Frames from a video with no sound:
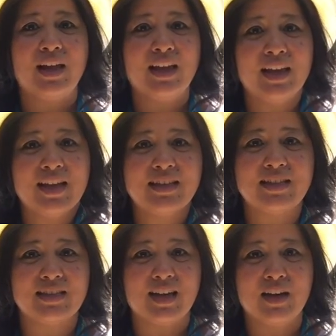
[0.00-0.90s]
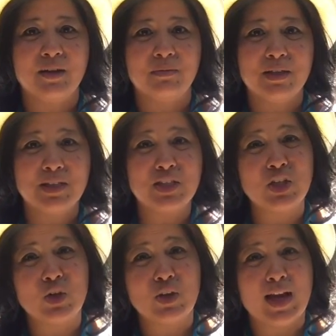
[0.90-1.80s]
I guess um, this
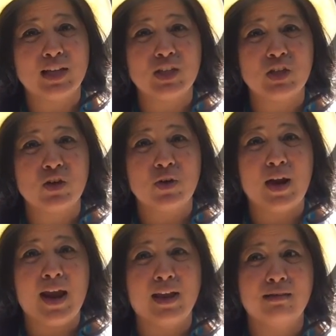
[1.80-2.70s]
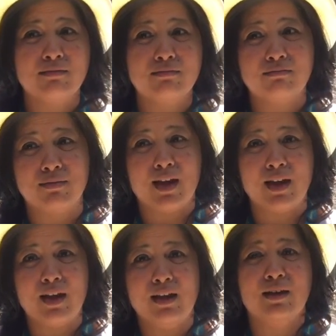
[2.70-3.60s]
is your last year, and
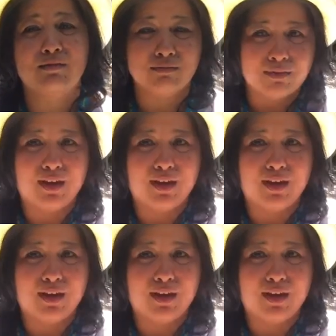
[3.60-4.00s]
um,